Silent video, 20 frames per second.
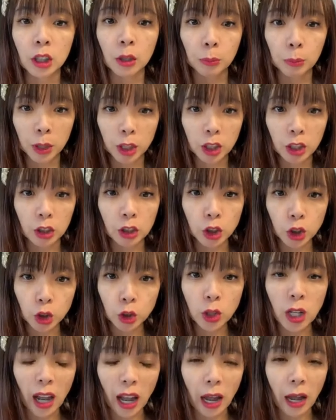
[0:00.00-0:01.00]
because
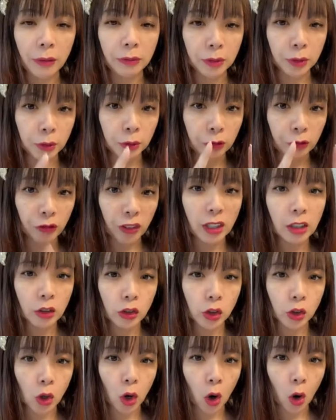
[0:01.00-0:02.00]
you have to finish